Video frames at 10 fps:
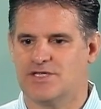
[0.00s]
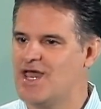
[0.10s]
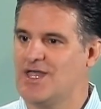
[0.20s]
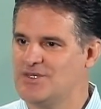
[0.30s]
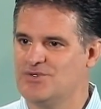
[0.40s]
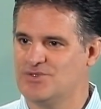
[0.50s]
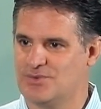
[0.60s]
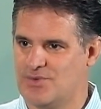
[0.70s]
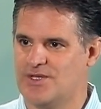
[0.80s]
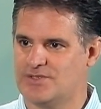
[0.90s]
not lose and
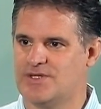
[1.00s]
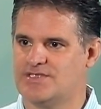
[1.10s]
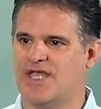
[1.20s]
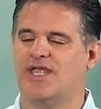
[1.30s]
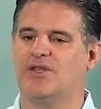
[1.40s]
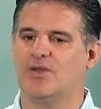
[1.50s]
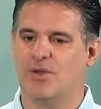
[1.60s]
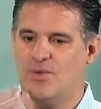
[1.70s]
we want to retain